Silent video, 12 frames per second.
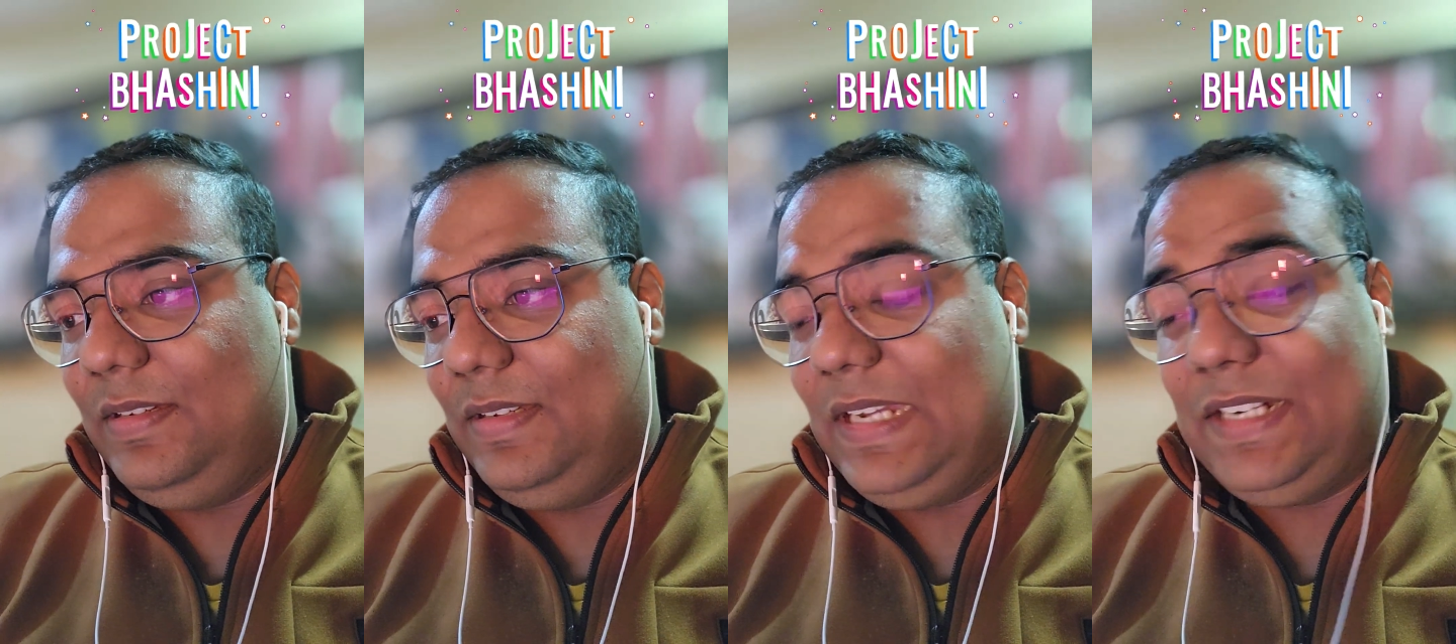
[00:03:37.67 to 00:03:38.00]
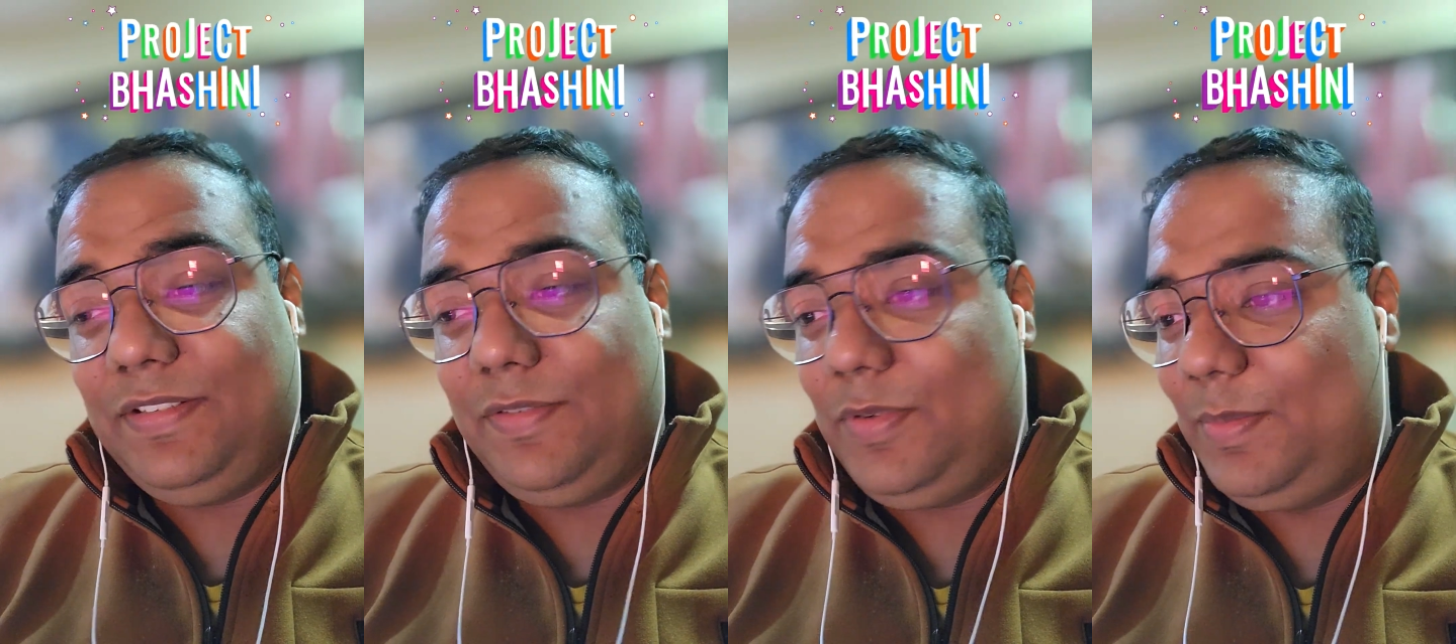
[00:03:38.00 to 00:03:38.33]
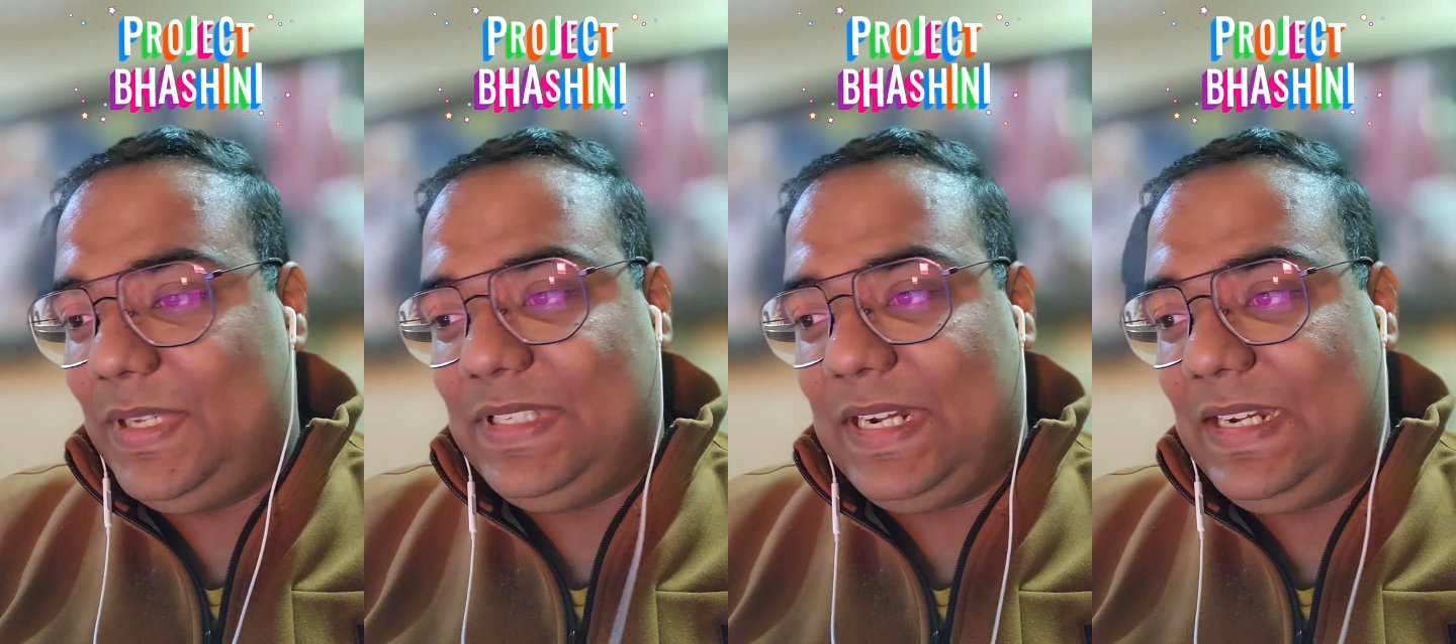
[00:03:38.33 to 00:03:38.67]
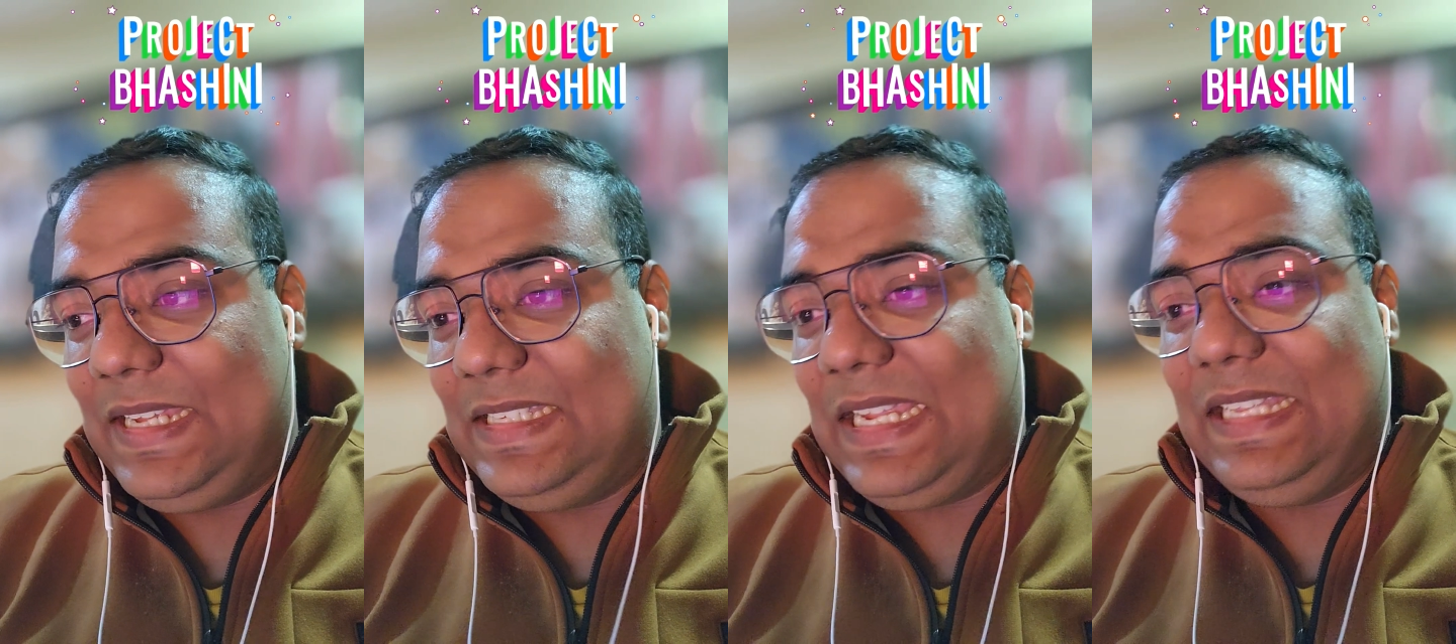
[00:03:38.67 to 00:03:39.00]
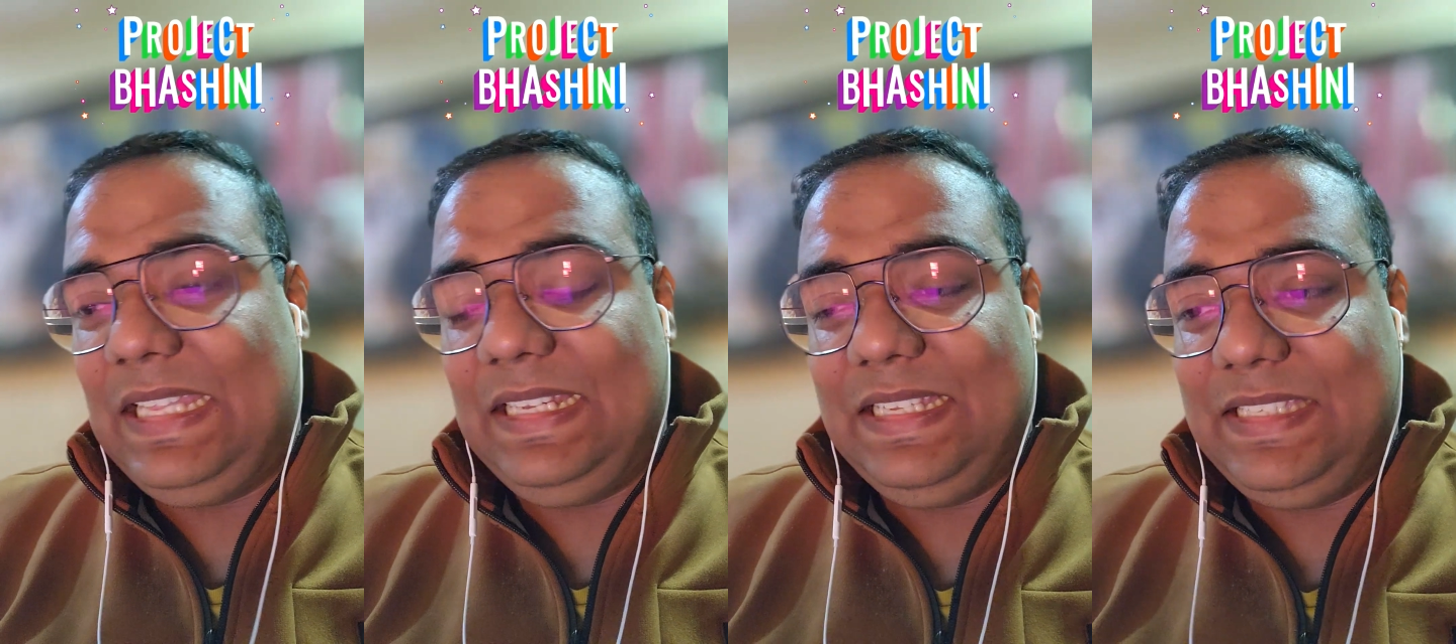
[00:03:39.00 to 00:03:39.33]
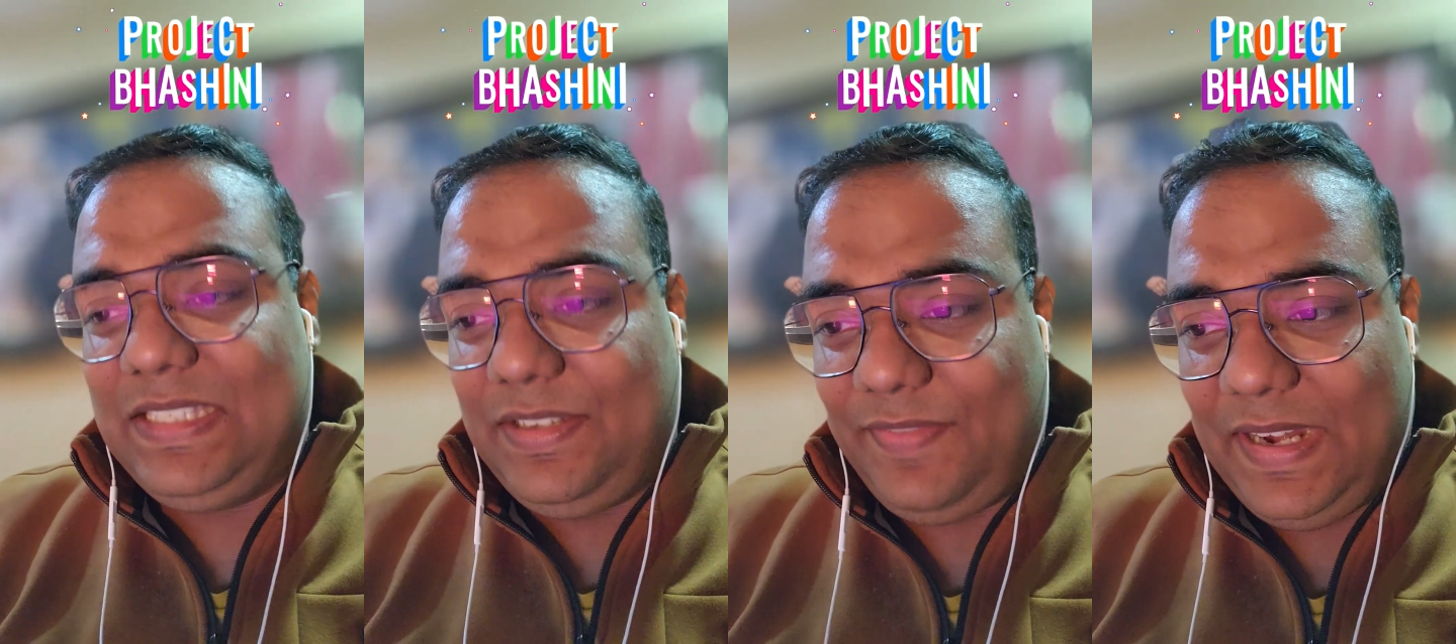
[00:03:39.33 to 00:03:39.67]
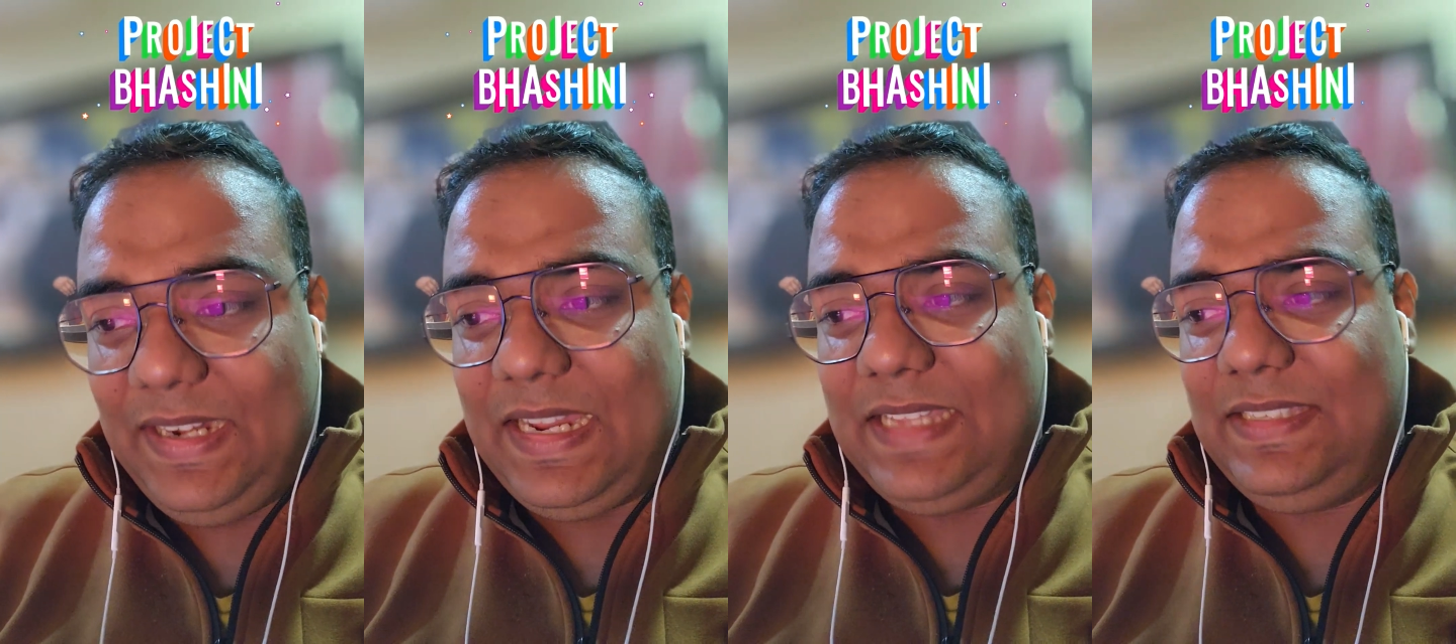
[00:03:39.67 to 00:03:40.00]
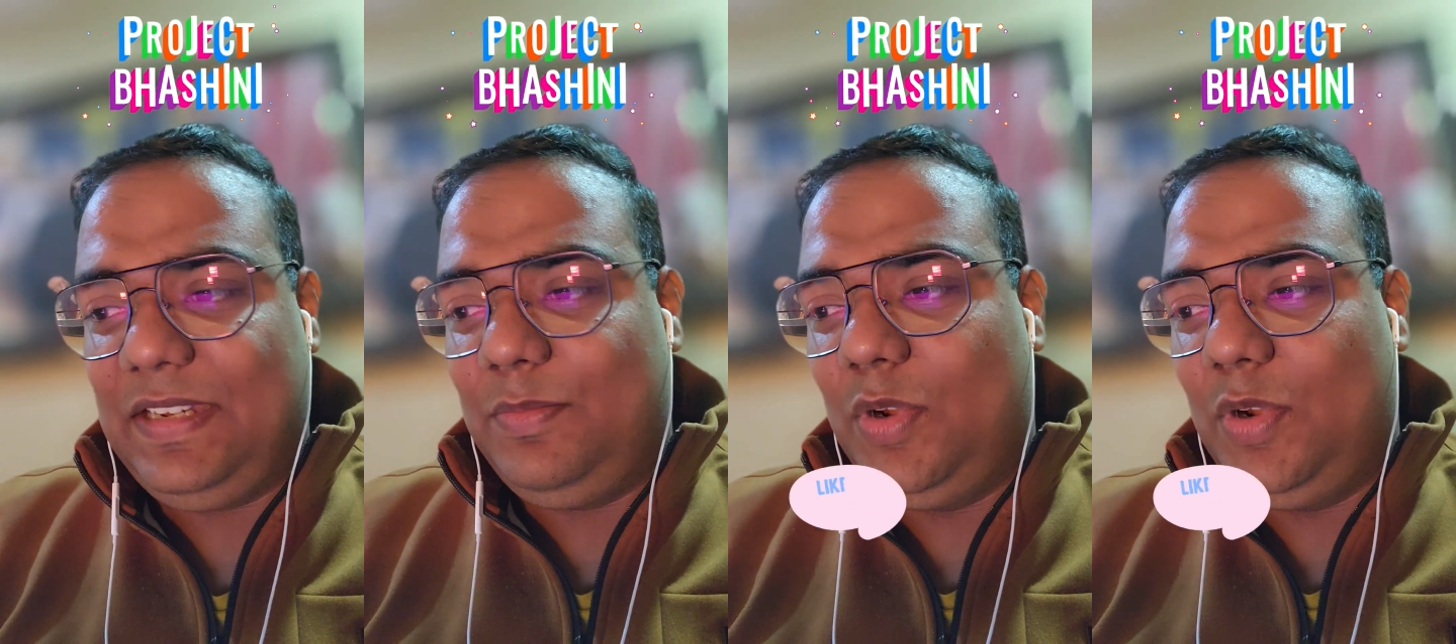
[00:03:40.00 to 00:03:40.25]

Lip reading: that's it from my side, guys. I think this is a fantastic